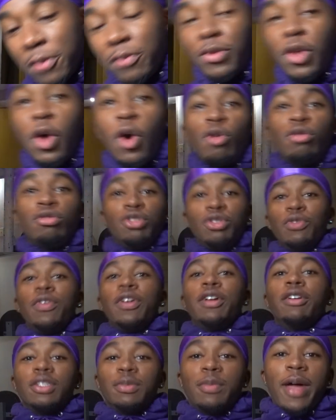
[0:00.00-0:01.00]
The old
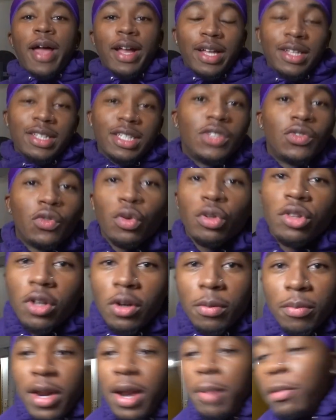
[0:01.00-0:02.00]
Joovier is back, at least for a
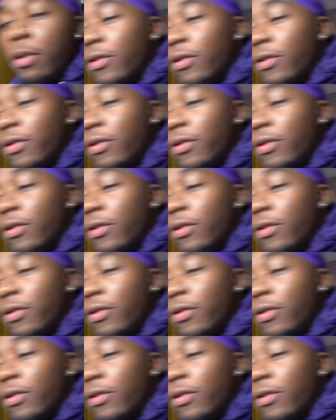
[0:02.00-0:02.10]
little bit. I'm